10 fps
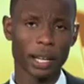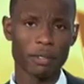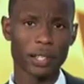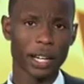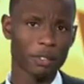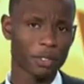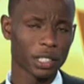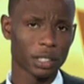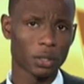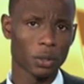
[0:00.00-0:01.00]
have the
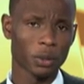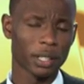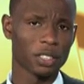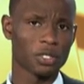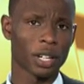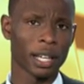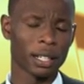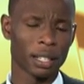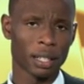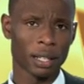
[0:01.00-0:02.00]
African Court that
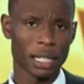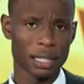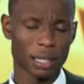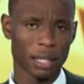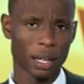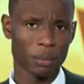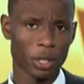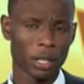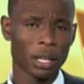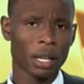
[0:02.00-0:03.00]
tried Hiss and Habre,